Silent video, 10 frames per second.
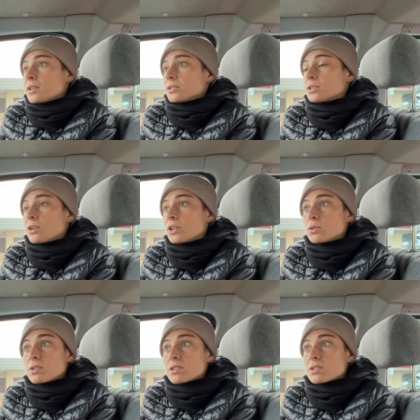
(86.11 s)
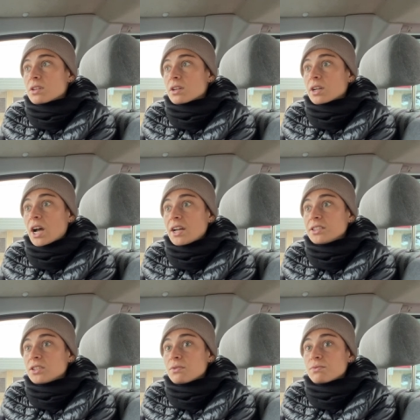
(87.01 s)
So it was uh,
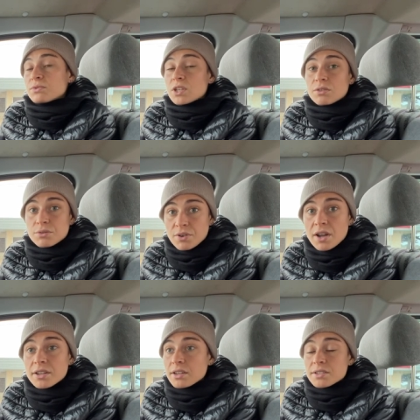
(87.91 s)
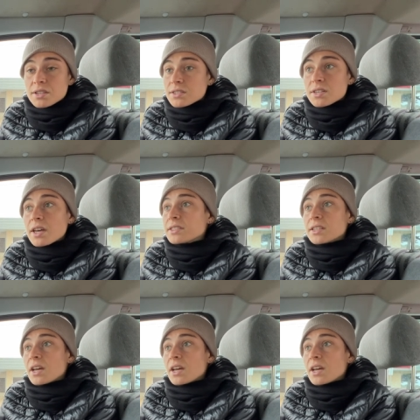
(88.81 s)
kind of terrifying, as I said,